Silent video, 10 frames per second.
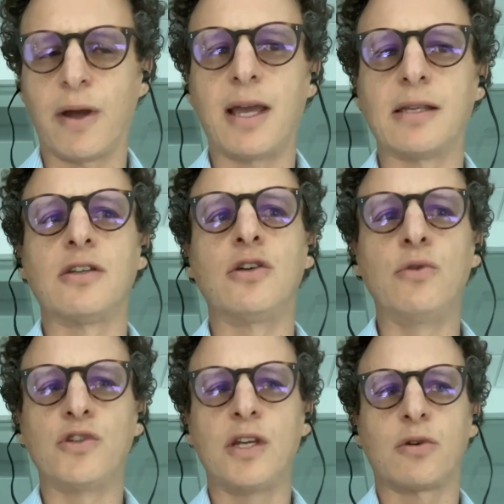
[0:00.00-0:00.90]
ways
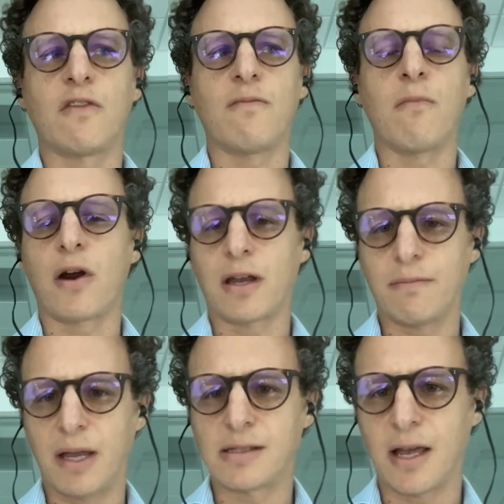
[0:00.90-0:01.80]
using sort of market
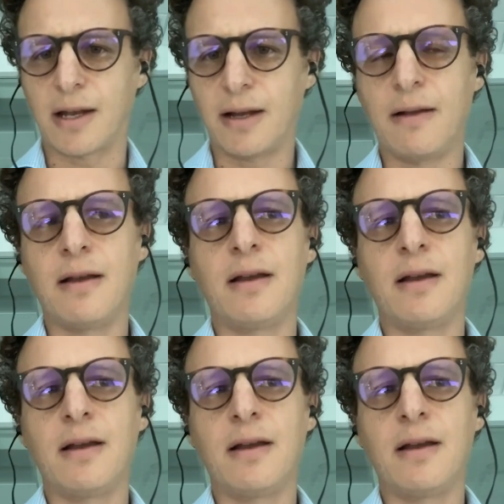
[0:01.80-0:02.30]
based data,